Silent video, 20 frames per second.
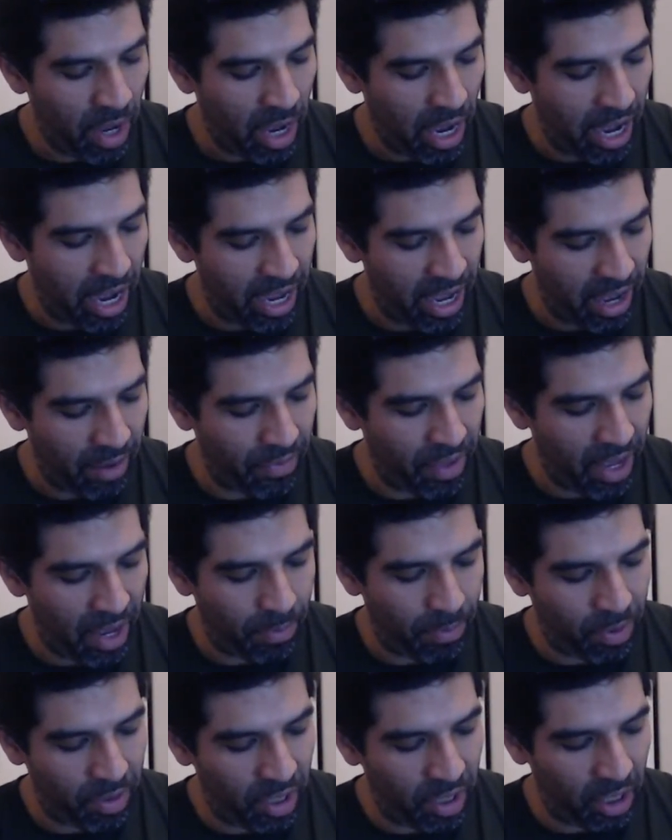I have
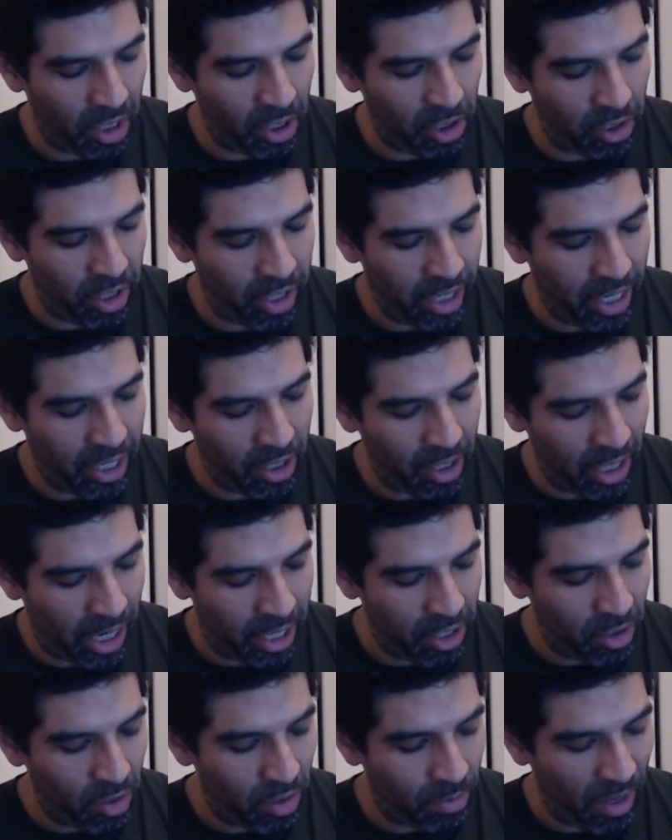that particular, and
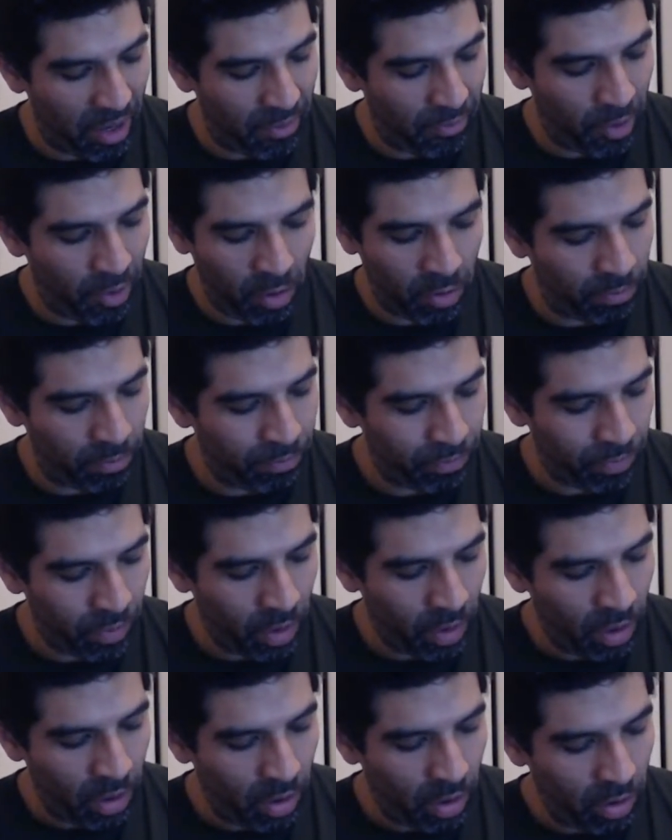I use my phone
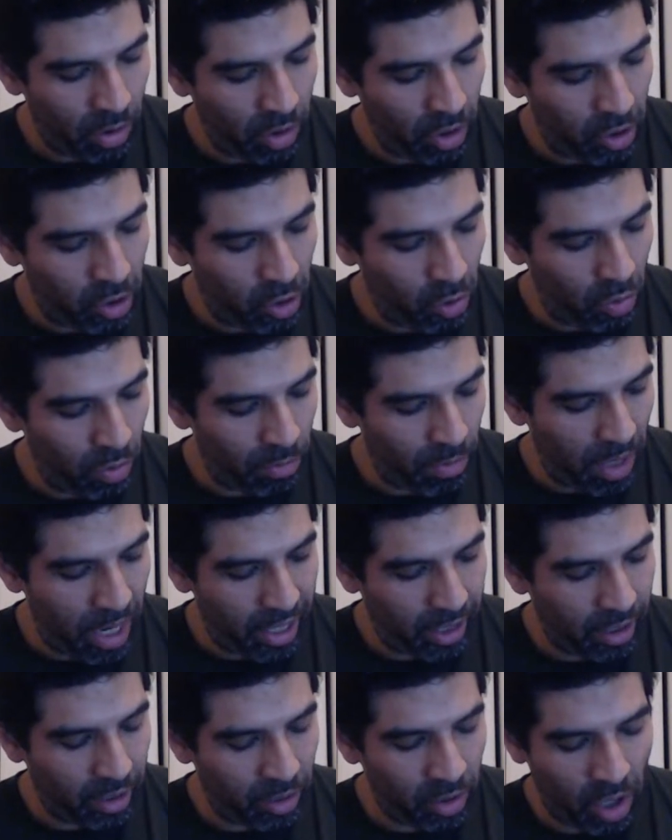to tune
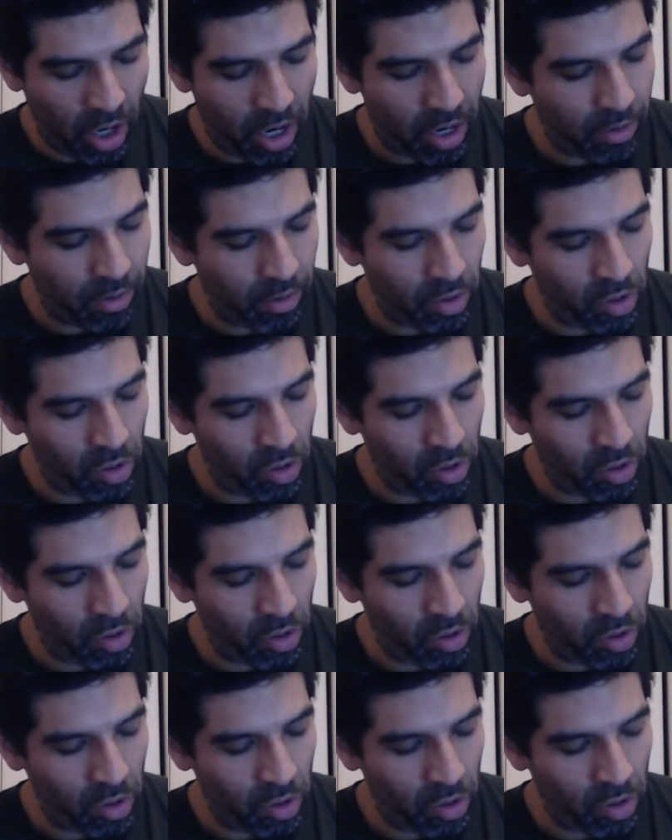my guitar.